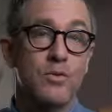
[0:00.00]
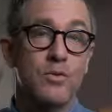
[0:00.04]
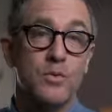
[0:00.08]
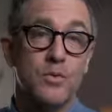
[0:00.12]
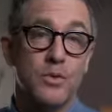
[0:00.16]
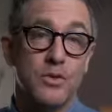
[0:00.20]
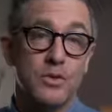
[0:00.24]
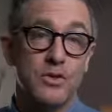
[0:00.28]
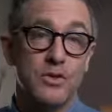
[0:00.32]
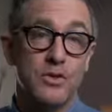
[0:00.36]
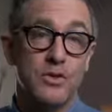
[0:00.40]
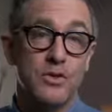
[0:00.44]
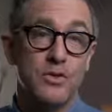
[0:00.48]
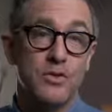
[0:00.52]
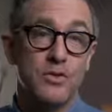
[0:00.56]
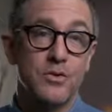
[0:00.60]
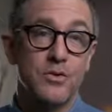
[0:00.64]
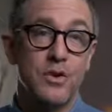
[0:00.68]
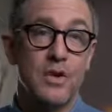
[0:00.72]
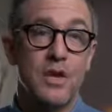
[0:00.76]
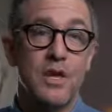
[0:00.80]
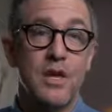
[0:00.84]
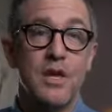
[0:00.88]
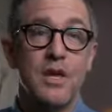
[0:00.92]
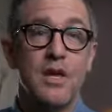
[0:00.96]
World War
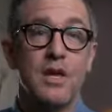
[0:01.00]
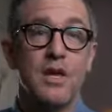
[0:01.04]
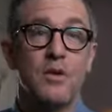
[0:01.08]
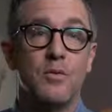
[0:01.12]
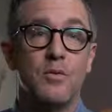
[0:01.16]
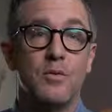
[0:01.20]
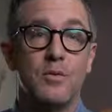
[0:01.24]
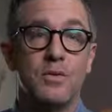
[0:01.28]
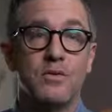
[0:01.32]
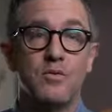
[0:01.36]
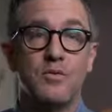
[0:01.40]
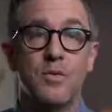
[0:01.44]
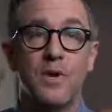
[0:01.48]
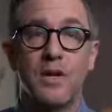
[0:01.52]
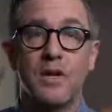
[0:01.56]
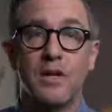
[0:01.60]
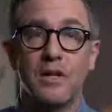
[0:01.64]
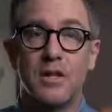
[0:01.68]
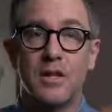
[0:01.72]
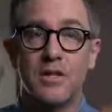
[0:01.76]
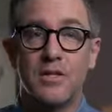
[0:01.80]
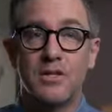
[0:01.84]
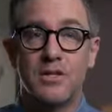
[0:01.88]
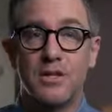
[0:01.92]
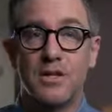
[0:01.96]
II, it was
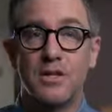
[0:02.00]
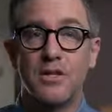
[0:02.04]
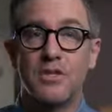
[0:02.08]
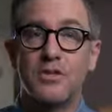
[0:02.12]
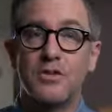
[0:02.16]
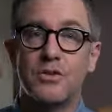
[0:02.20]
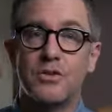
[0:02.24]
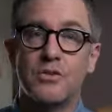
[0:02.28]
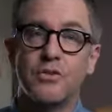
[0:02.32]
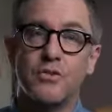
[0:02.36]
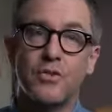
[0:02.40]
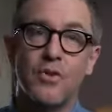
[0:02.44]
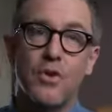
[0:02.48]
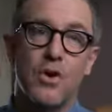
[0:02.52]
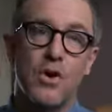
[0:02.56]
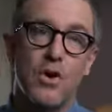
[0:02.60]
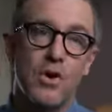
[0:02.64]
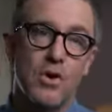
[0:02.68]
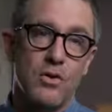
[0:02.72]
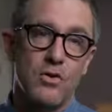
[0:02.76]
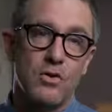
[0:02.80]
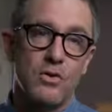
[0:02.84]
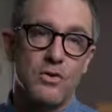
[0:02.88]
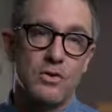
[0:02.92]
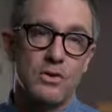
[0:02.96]
regulation issued for
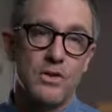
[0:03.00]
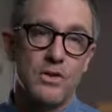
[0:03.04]
all